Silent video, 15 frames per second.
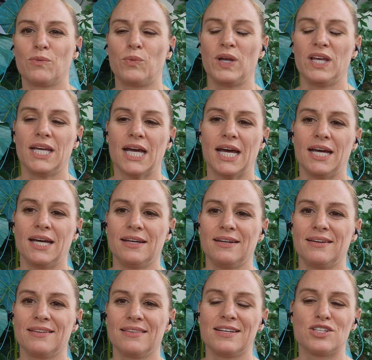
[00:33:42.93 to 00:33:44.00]
The
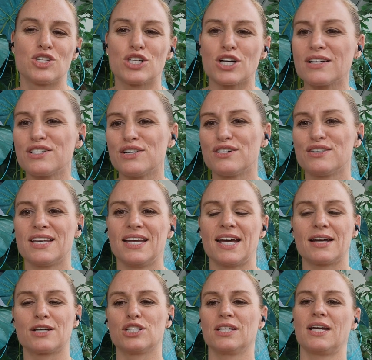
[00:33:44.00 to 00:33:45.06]
instructors had
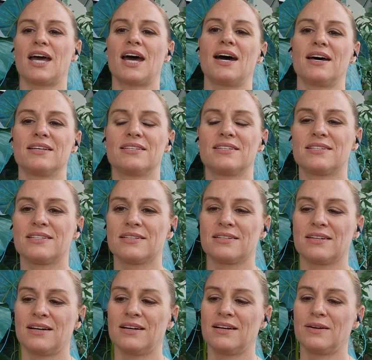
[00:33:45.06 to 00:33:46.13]
actually
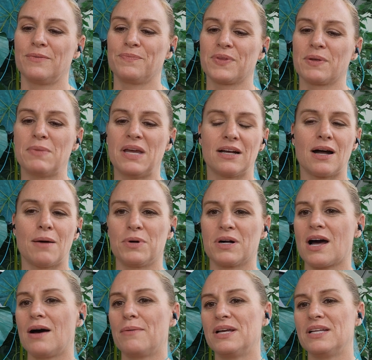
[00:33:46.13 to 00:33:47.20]
made a couple
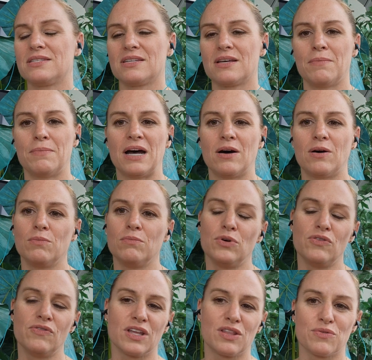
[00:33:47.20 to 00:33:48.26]
comments about
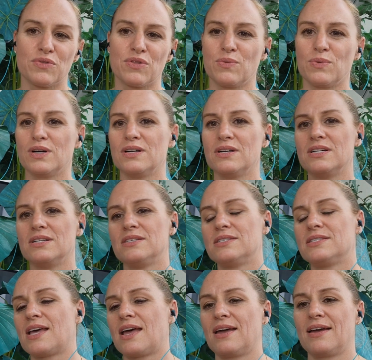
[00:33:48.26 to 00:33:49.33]
moving through the woods
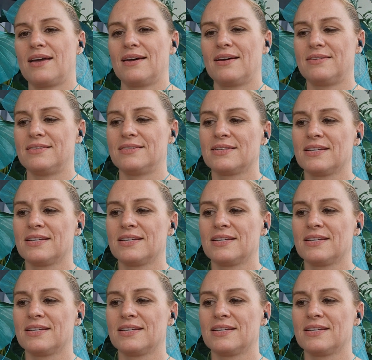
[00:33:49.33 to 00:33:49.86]
and